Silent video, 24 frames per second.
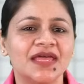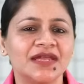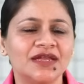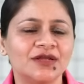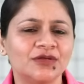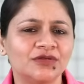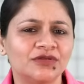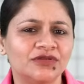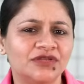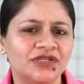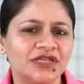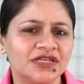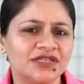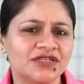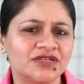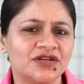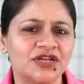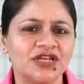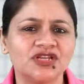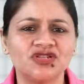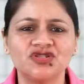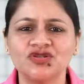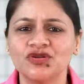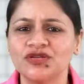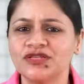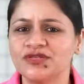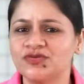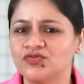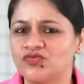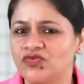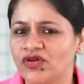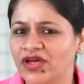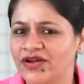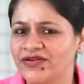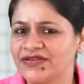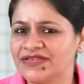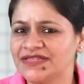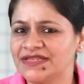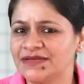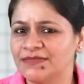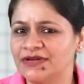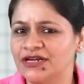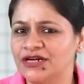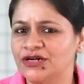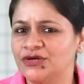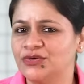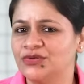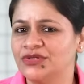Now this ratio is very
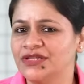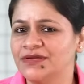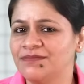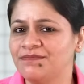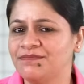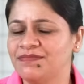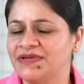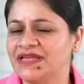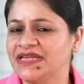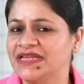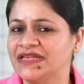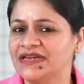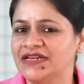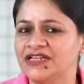similar to the PE